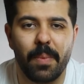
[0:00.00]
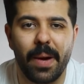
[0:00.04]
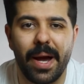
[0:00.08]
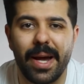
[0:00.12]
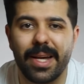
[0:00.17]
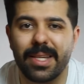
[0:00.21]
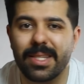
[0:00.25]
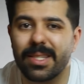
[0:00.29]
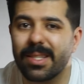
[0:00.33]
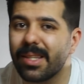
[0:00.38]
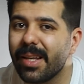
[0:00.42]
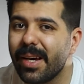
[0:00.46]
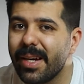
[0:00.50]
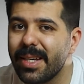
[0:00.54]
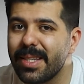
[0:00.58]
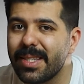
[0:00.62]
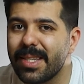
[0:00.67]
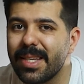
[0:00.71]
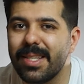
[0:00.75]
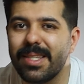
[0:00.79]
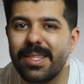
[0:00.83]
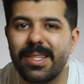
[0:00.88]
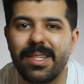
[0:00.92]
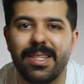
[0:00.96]
pass
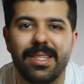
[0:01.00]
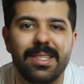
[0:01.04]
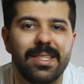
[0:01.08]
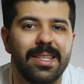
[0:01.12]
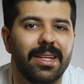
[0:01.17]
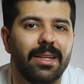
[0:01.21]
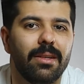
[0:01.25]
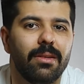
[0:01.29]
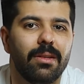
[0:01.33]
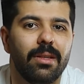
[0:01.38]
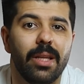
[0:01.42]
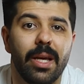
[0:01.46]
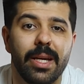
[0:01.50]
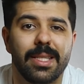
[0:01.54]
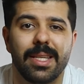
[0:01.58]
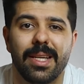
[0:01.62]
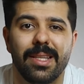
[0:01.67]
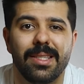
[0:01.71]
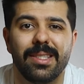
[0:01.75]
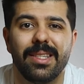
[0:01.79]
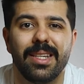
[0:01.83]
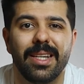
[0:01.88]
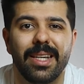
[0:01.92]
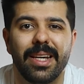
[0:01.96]

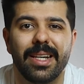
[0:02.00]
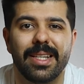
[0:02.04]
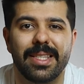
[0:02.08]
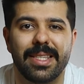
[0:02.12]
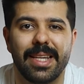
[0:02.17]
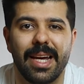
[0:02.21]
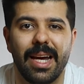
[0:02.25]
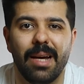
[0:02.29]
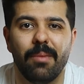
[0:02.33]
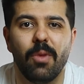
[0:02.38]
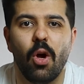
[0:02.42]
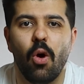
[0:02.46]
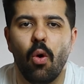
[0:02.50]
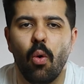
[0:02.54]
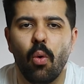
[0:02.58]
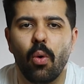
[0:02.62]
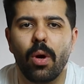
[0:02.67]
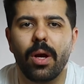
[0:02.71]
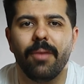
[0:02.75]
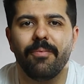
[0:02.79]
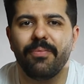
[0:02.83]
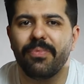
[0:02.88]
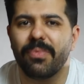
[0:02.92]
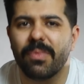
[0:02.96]
licensing exam,
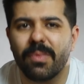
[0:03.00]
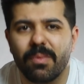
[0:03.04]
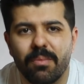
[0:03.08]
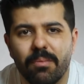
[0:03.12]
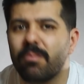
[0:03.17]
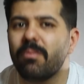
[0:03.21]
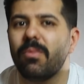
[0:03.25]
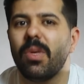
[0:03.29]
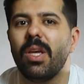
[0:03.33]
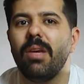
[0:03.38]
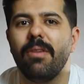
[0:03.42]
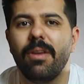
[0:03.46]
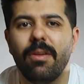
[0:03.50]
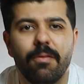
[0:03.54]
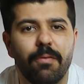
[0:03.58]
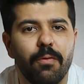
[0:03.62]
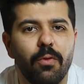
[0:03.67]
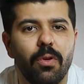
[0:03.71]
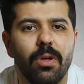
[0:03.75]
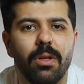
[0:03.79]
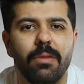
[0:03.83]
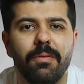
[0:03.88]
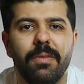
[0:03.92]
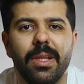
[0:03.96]
or even
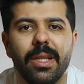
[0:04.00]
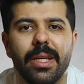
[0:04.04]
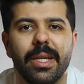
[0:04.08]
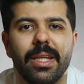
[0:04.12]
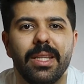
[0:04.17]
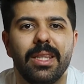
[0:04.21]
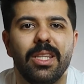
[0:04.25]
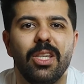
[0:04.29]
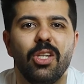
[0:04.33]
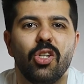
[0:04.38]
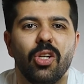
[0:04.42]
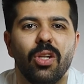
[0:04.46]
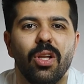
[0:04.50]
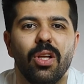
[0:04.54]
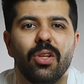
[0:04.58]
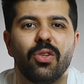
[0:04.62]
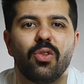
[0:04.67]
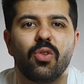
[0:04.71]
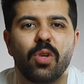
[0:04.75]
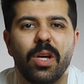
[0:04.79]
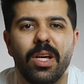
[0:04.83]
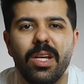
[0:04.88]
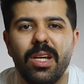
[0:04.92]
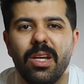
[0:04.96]
fulfill additional
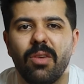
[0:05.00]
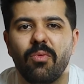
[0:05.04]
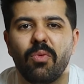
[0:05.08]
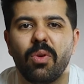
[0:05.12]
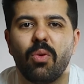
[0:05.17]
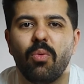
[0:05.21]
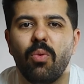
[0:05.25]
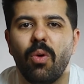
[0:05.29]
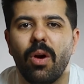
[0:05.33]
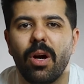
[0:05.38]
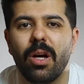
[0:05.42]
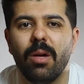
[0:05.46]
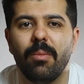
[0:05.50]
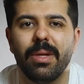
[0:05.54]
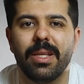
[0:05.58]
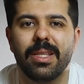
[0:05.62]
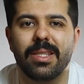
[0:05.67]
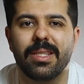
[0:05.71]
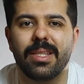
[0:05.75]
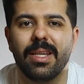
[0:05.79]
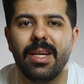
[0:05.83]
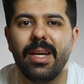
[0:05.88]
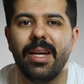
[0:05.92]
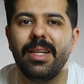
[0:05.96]
training
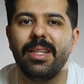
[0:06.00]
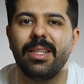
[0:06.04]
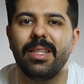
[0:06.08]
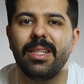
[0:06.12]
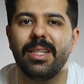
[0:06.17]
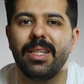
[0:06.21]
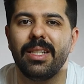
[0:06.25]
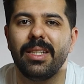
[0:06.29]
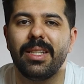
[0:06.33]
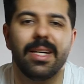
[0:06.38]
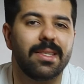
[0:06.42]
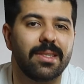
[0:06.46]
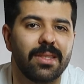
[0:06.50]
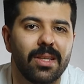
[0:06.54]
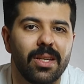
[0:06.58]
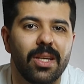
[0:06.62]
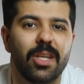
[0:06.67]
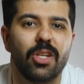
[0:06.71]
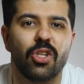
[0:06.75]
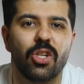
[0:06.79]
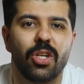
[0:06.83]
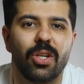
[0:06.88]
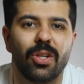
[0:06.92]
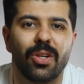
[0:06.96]
requirements in the
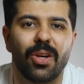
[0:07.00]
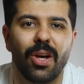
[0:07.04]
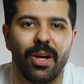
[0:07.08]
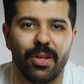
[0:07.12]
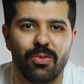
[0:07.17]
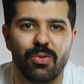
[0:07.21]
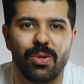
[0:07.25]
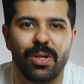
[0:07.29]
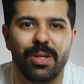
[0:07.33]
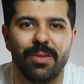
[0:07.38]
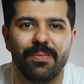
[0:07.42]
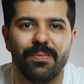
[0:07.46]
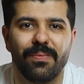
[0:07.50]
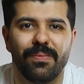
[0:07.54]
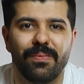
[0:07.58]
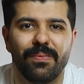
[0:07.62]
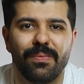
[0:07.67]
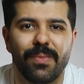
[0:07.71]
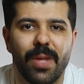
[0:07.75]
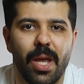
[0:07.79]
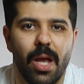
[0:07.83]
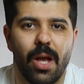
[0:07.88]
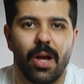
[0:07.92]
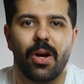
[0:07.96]
destination country.
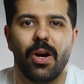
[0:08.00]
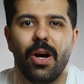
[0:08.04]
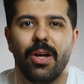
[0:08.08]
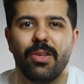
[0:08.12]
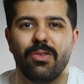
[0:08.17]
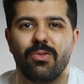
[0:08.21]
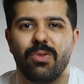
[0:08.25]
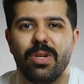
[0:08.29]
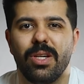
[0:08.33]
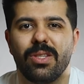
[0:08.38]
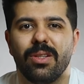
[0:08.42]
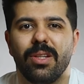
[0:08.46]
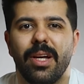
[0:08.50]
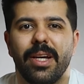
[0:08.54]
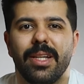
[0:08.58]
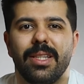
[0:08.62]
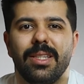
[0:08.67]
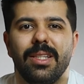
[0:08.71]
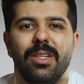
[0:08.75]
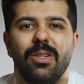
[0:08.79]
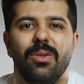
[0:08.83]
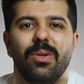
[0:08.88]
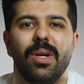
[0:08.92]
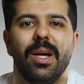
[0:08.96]
Countries
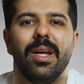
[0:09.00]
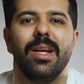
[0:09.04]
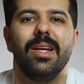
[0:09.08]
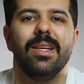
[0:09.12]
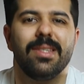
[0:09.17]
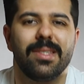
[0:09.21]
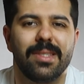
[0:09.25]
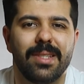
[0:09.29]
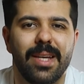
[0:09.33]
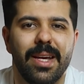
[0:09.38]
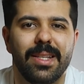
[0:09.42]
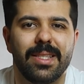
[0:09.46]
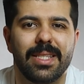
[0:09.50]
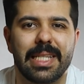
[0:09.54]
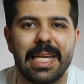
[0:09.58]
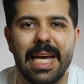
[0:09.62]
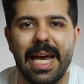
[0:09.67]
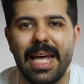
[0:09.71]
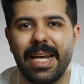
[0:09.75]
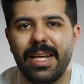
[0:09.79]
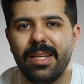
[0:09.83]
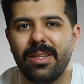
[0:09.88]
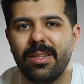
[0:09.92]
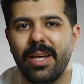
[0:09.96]
like the United States,
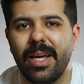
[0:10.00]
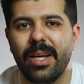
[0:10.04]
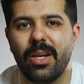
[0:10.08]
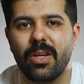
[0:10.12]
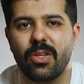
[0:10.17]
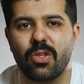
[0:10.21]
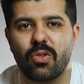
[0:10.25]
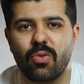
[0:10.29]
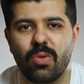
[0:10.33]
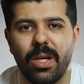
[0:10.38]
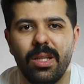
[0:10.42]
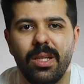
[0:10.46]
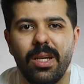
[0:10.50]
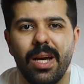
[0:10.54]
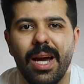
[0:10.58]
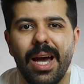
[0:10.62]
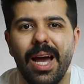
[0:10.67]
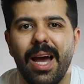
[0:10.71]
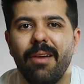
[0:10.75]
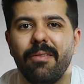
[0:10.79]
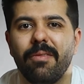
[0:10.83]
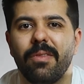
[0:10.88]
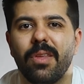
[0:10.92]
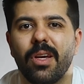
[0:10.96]
Canada, and Australia
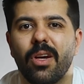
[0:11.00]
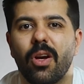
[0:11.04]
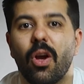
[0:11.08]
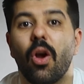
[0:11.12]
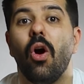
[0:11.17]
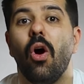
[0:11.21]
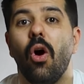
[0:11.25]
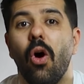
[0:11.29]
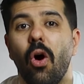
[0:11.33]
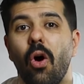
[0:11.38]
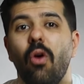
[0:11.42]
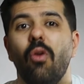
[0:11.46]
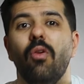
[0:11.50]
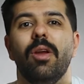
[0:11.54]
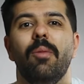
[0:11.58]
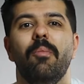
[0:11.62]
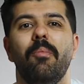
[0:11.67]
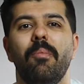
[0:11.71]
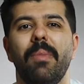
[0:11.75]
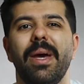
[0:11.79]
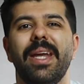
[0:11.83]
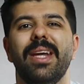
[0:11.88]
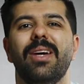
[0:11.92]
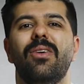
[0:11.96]
have their
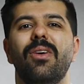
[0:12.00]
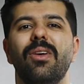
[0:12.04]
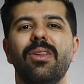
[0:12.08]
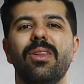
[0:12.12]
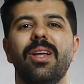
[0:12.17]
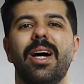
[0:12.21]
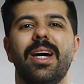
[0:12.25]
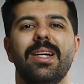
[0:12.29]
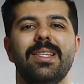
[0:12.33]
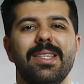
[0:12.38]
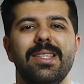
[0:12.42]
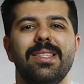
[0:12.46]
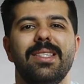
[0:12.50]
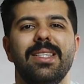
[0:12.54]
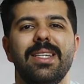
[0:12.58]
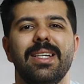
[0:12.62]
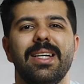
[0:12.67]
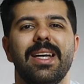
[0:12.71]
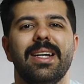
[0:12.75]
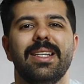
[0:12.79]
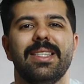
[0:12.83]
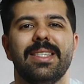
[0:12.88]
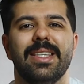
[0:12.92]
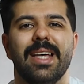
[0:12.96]
own medical
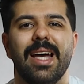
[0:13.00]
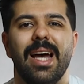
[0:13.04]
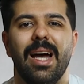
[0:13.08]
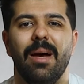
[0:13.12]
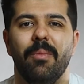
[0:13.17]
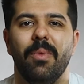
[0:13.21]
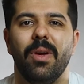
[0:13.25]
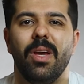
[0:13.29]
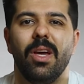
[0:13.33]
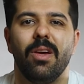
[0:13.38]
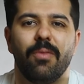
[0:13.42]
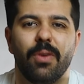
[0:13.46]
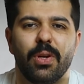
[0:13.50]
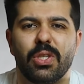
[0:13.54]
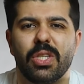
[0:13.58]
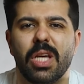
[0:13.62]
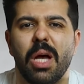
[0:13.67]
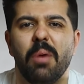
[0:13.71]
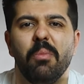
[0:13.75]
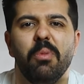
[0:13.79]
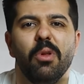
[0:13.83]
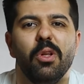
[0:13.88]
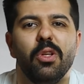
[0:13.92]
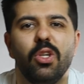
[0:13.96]
licensing exam. For
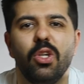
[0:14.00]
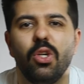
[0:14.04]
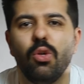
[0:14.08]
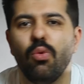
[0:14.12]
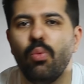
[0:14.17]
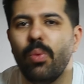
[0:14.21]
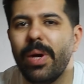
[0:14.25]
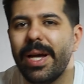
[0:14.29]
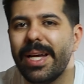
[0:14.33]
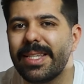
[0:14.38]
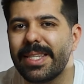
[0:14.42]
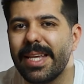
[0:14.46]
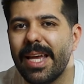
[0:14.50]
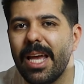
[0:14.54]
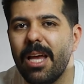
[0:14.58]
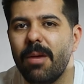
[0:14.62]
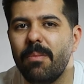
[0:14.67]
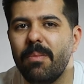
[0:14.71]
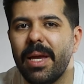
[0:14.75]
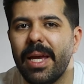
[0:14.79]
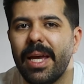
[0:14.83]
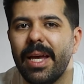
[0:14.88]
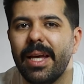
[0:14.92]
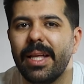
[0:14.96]
example,
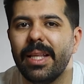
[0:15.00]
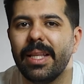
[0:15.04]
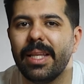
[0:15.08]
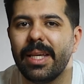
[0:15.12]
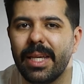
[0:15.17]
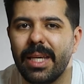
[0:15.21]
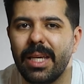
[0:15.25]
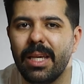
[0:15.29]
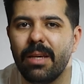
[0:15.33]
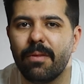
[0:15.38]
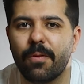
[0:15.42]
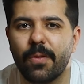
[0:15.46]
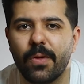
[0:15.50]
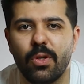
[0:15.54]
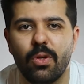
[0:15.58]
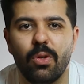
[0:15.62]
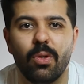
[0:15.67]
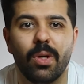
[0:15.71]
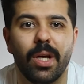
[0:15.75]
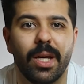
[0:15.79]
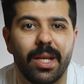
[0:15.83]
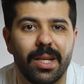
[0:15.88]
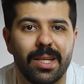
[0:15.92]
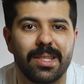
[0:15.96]
USMLE for the
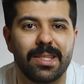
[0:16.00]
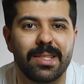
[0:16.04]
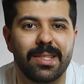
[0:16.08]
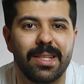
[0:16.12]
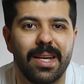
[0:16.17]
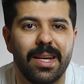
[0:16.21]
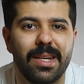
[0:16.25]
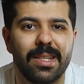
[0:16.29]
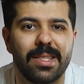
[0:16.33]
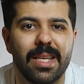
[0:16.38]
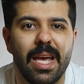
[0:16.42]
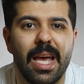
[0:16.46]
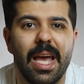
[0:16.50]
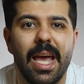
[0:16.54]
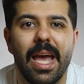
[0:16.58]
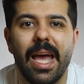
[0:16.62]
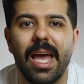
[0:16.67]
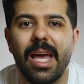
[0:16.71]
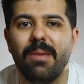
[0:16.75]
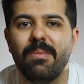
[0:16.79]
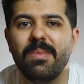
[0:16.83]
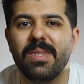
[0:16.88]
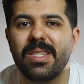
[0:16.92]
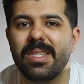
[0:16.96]
United States,
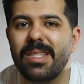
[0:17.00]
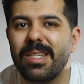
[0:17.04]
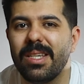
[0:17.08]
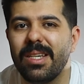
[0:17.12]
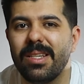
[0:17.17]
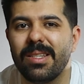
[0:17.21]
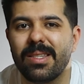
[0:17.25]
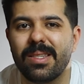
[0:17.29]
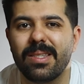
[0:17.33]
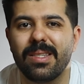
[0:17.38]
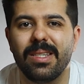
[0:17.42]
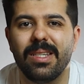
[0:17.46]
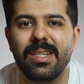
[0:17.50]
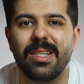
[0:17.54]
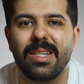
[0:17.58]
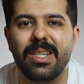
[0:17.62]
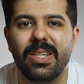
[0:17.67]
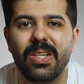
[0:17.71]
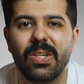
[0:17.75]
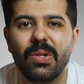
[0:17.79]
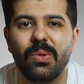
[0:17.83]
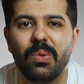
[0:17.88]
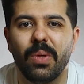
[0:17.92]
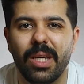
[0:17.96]

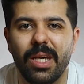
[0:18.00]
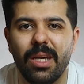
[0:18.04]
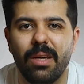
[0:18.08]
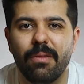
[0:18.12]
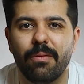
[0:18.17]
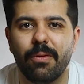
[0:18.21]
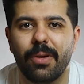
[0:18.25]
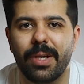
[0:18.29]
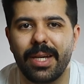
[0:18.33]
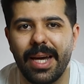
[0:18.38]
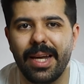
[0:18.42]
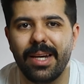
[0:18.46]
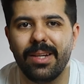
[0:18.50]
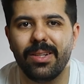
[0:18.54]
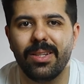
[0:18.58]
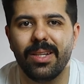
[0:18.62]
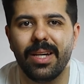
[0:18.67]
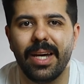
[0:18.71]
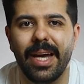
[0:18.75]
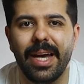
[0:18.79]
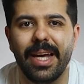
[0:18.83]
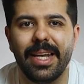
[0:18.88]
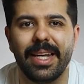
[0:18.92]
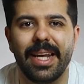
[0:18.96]
MCCQE for
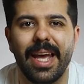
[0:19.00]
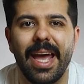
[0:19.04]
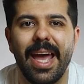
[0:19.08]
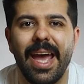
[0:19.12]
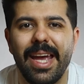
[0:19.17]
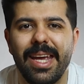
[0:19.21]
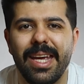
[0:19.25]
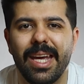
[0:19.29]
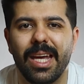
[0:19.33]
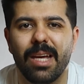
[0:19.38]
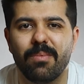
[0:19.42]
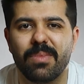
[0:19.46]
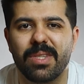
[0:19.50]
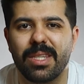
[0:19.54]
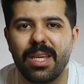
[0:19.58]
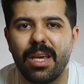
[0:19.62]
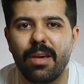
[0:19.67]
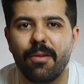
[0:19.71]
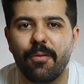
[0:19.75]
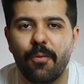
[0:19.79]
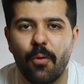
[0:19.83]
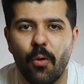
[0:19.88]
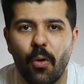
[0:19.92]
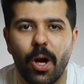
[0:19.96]
Canada, and
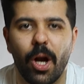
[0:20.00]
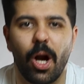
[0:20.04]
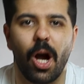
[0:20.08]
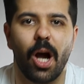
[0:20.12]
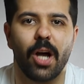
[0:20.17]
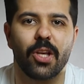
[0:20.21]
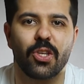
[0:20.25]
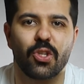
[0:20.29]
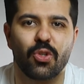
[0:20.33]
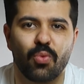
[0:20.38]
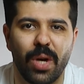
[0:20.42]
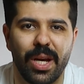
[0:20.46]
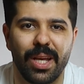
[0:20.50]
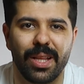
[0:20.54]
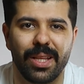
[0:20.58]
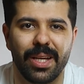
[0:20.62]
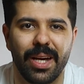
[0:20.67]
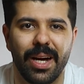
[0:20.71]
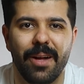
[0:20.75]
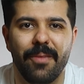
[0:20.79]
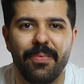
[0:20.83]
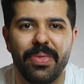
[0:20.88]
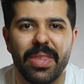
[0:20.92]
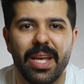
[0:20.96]
AMC for
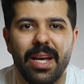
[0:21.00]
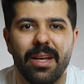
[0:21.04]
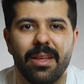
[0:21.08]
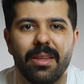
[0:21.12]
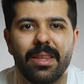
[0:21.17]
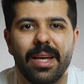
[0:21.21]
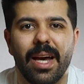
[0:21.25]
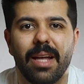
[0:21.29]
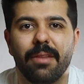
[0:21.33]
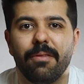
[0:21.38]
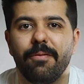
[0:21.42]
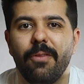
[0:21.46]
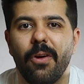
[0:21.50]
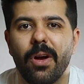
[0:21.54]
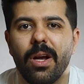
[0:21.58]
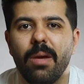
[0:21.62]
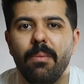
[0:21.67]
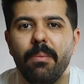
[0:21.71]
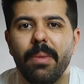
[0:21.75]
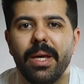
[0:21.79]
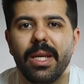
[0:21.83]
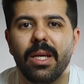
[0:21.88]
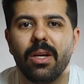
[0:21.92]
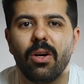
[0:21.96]
Australia, that
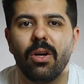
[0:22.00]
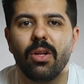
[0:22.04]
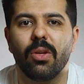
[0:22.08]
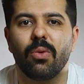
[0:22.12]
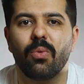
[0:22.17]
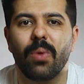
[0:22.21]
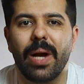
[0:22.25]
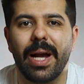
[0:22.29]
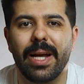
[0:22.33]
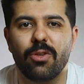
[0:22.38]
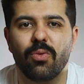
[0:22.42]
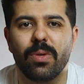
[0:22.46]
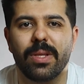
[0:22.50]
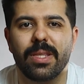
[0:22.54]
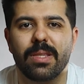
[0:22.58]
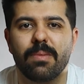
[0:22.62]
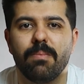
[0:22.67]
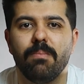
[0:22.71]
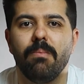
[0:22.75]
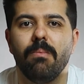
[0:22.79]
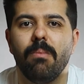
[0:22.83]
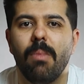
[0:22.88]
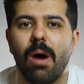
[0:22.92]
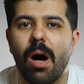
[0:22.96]
foreign medical graduates
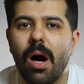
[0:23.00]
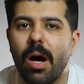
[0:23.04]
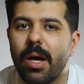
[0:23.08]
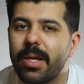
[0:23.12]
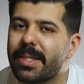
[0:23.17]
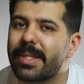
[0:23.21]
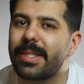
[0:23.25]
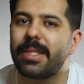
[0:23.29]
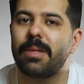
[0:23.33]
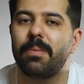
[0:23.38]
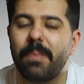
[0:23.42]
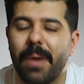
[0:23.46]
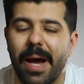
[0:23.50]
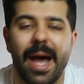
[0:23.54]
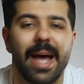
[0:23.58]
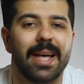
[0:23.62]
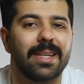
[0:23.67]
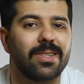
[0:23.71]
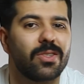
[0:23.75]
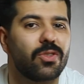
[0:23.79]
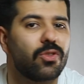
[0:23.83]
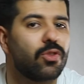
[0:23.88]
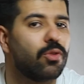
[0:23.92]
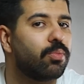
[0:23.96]
must
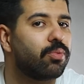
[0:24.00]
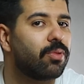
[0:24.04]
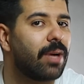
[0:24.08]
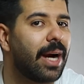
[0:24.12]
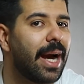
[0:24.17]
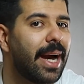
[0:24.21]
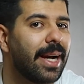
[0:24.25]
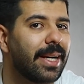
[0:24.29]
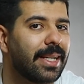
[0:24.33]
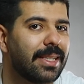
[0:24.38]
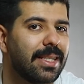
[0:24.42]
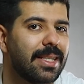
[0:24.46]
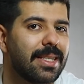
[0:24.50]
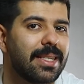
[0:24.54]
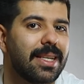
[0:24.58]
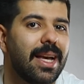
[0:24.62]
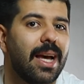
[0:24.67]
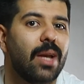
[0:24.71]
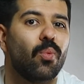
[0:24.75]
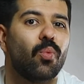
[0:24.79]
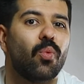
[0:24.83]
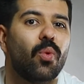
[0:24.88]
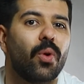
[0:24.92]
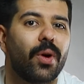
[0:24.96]
pass to practice
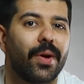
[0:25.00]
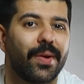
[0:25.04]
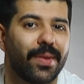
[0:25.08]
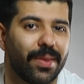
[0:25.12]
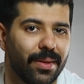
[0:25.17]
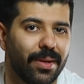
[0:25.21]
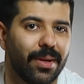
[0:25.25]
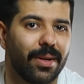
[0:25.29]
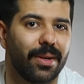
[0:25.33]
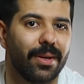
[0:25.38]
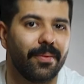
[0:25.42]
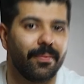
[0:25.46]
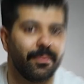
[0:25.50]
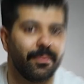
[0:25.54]
and work there.